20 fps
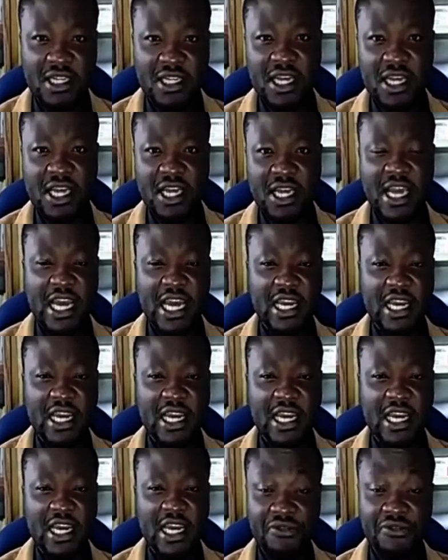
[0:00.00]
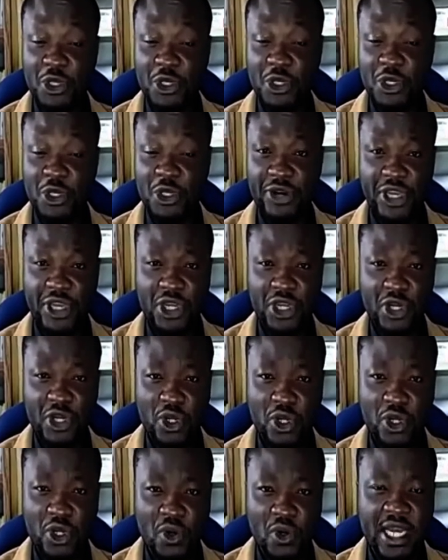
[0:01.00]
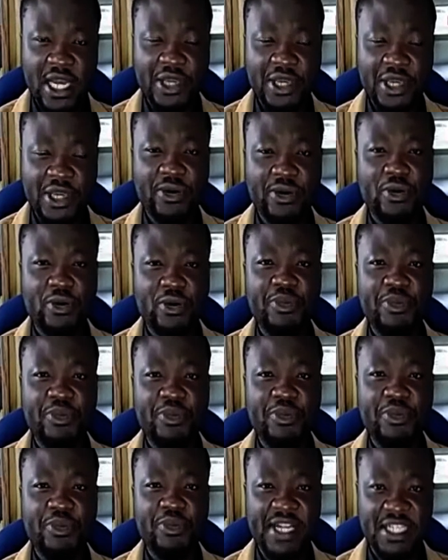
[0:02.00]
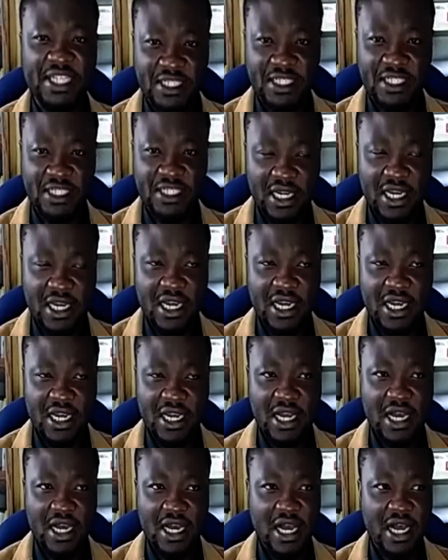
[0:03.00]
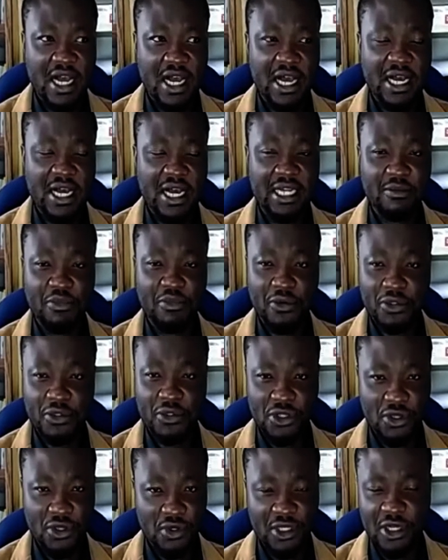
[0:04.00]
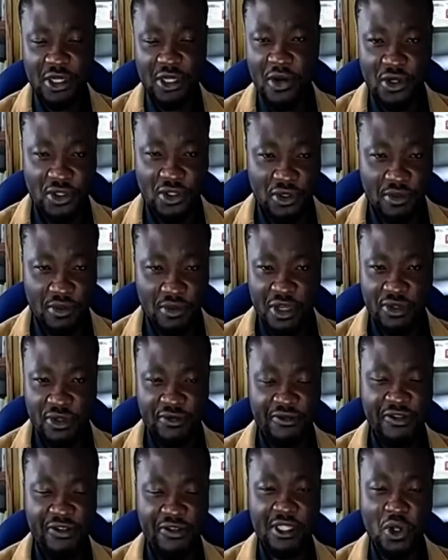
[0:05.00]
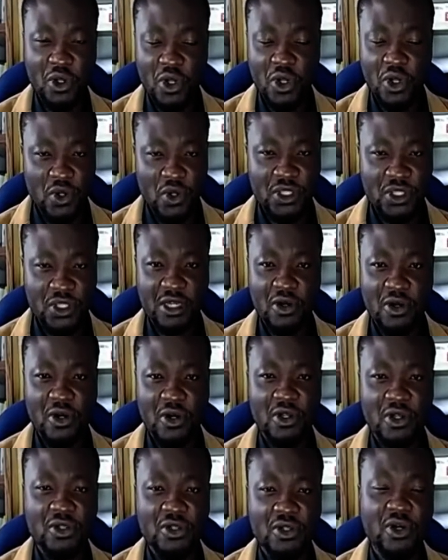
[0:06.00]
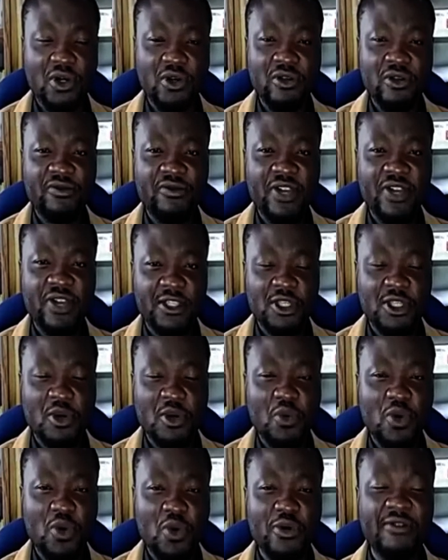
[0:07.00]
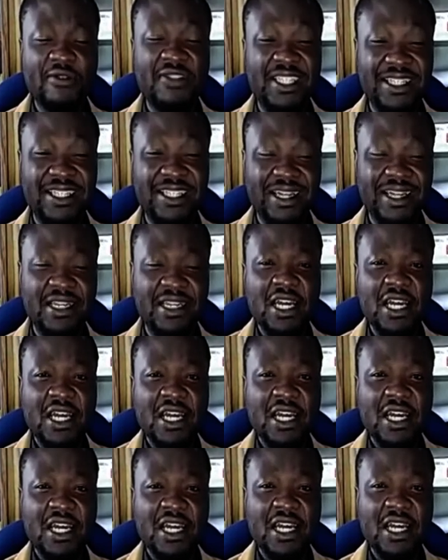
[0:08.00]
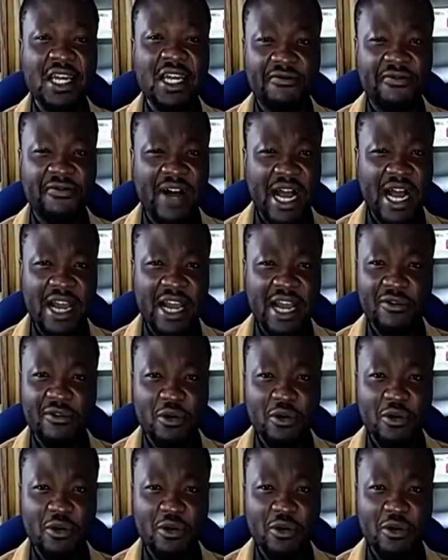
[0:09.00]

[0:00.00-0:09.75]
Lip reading: Anything above 50, you break the law and you can get arrested and prosecuted on major phase of courts and all of that. So what we've seen in the last 5